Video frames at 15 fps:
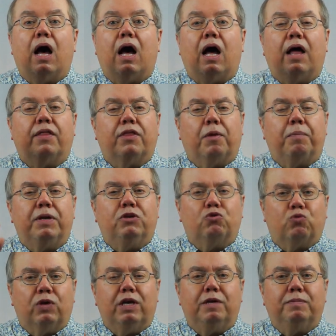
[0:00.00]
Uh, there'll be
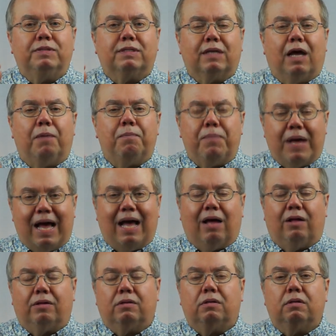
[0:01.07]
dreams
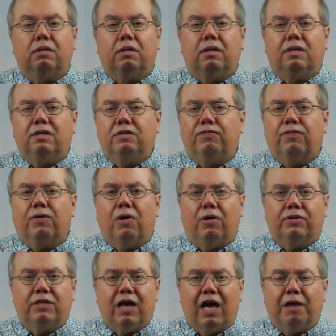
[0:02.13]
about
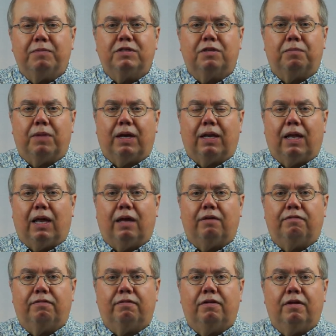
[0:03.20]
difficult times in my
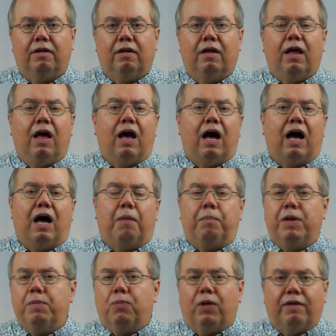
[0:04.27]
life. Uh,
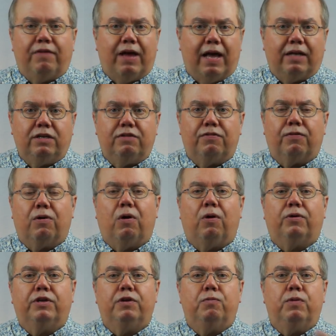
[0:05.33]
people I've had
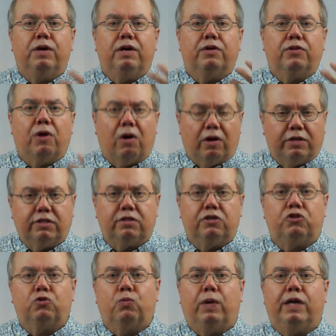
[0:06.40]
difficulty with, hard
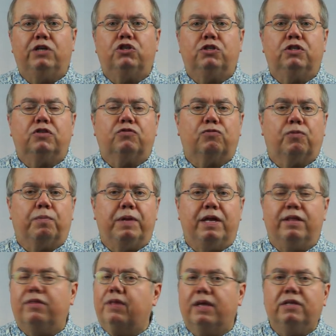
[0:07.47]
situations for
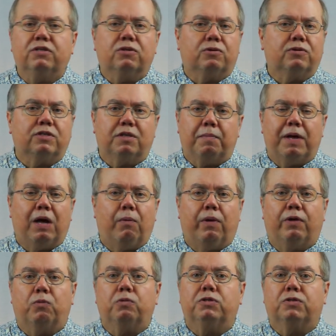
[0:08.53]
me, things that are somehow
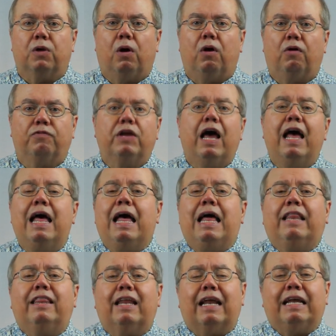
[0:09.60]
unresolved
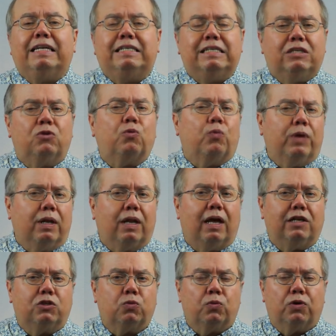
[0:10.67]
that I didn't
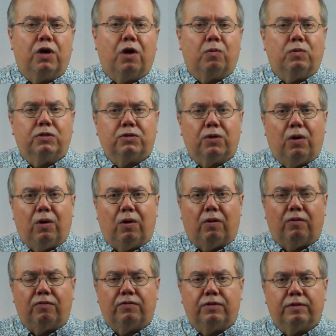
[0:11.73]
realize were not
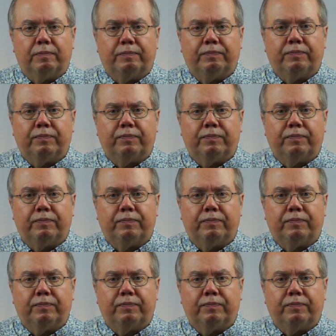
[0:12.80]
resolved.